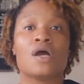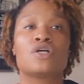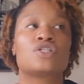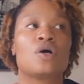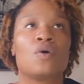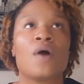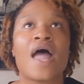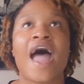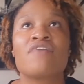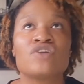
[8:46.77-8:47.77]
So
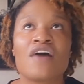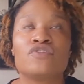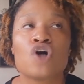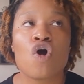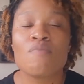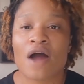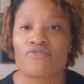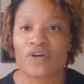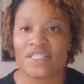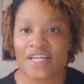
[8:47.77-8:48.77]
after I've told my
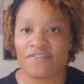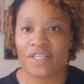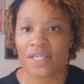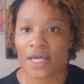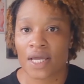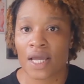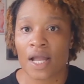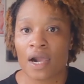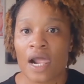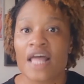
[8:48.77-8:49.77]
friends everything,
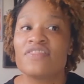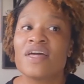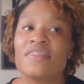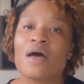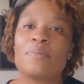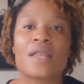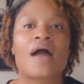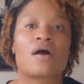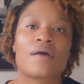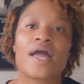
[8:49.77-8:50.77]
then they'll be
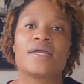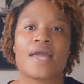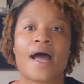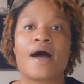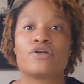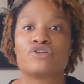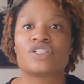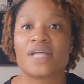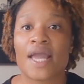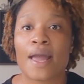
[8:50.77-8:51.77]
like, okay, yeah, I
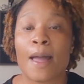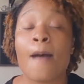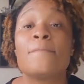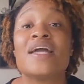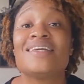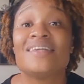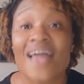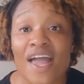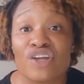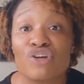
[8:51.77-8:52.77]
understand. But
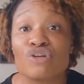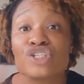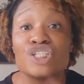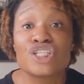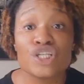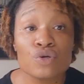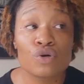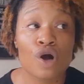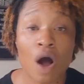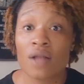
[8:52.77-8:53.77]
yet you're still
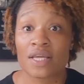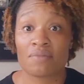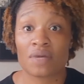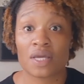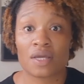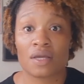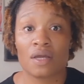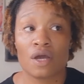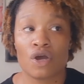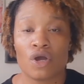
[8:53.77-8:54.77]
calling me,
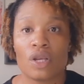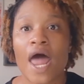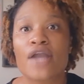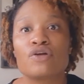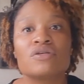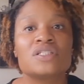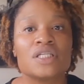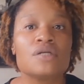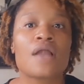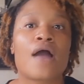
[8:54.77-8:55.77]
like, you're
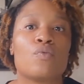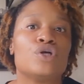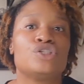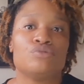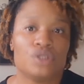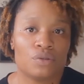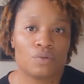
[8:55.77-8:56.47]
still like what you do,